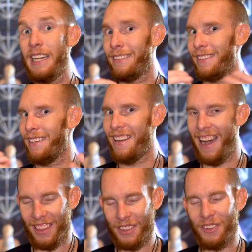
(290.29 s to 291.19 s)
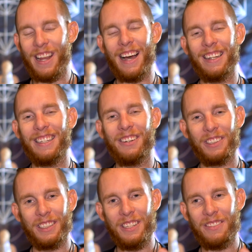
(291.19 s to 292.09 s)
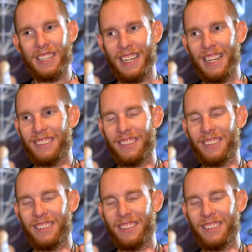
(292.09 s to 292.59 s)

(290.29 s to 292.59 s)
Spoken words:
is not the reality that we're living in.